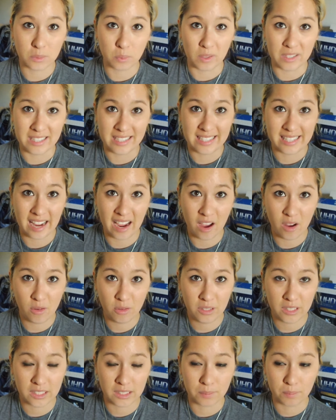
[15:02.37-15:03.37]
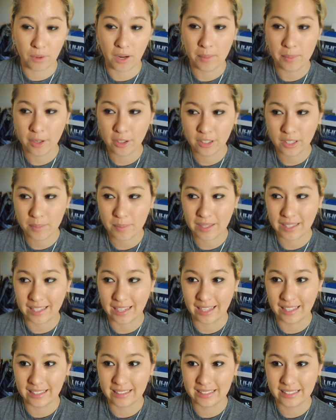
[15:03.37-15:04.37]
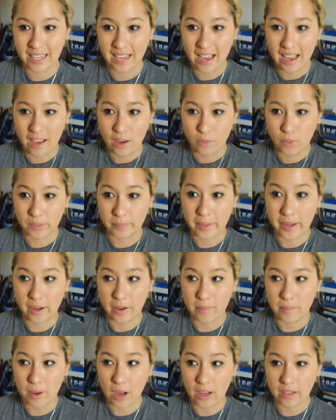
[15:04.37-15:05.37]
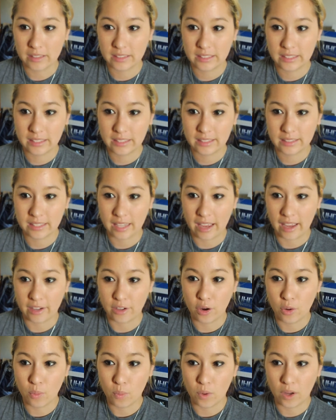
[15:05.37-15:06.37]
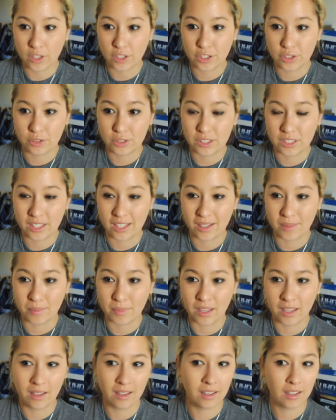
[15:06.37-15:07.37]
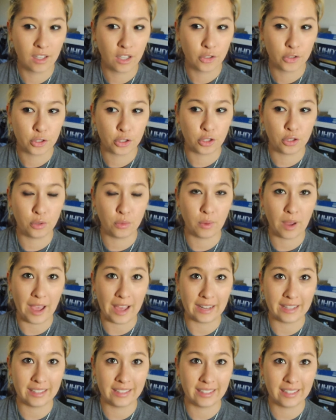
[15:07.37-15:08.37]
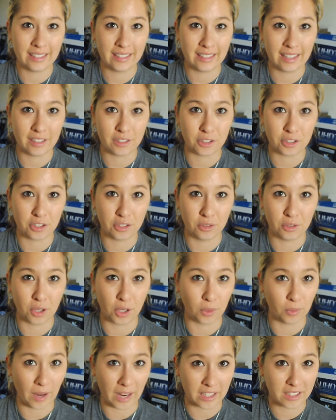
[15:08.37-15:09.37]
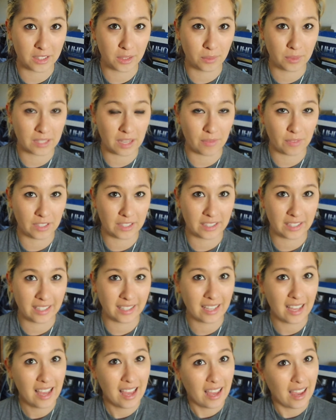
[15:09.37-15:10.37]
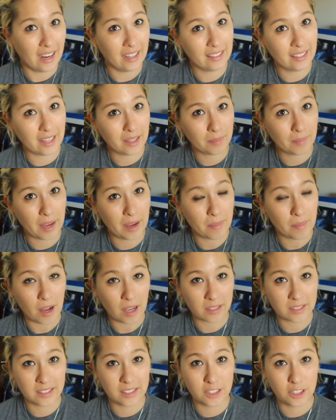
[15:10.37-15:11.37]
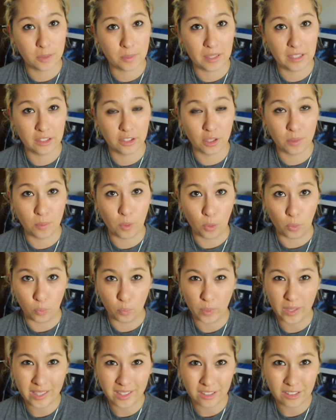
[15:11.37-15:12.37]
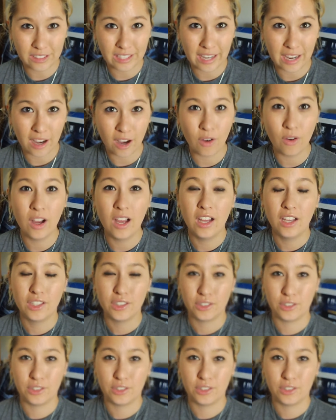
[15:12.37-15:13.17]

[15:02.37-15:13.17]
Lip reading: this one down is primarily because with my unboxings, I don't want to seem too edited and too corrected with everything. I like my unboxings to be a little more real now,